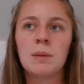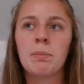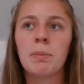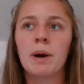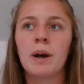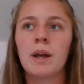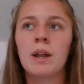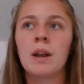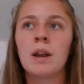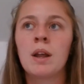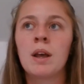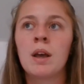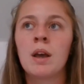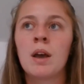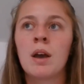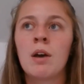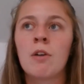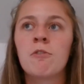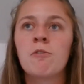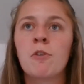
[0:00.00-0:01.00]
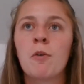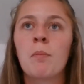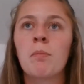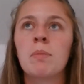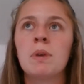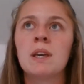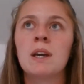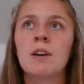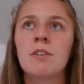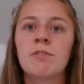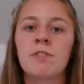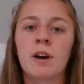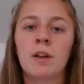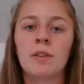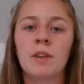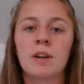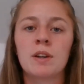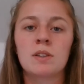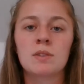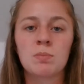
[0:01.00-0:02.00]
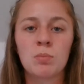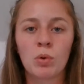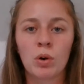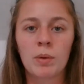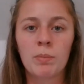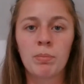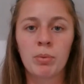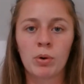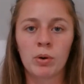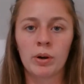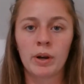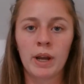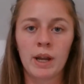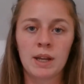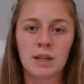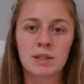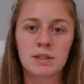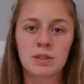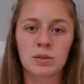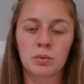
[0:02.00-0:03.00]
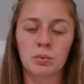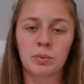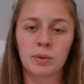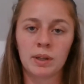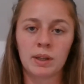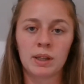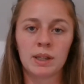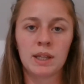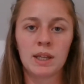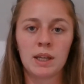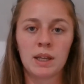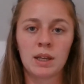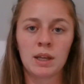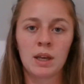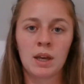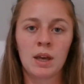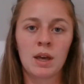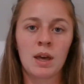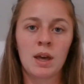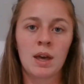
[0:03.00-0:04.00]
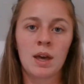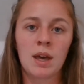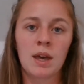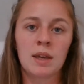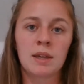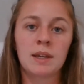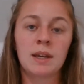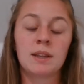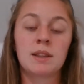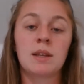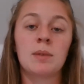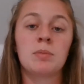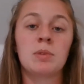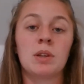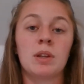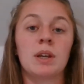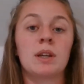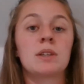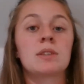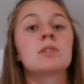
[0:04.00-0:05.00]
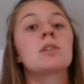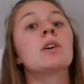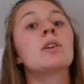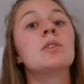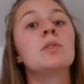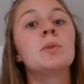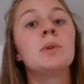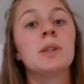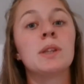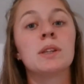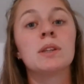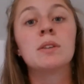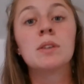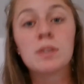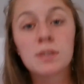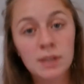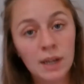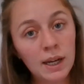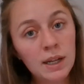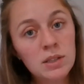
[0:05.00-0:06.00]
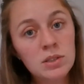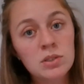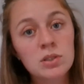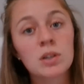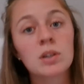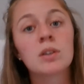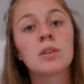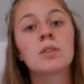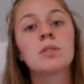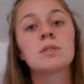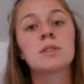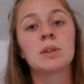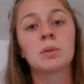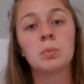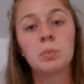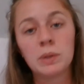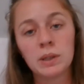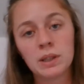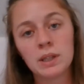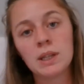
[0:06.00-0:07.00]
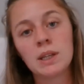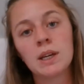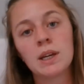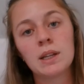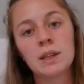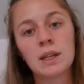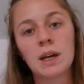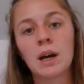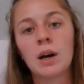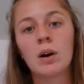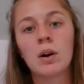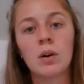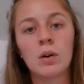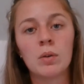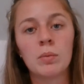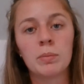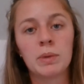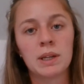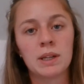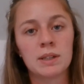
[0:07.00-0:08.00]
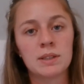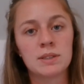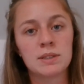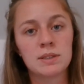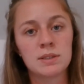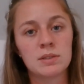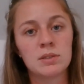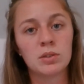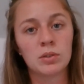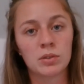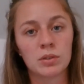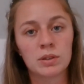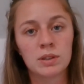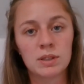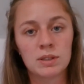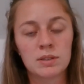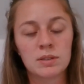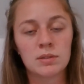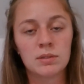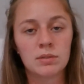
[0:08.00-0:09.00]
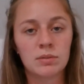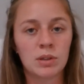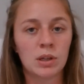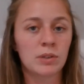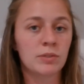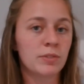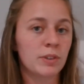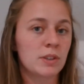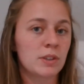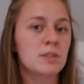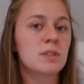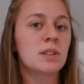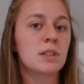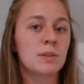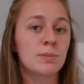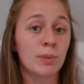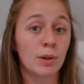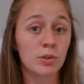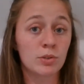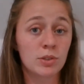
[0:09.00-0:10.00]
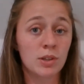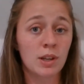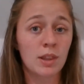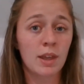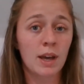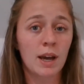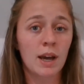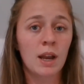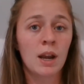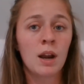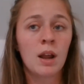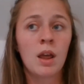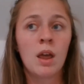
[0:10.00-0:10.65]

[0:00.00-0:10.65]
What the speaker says: But for me, I found that it's more important to really get them to like start doing the science journals, like really hit that home because their first exposure to that.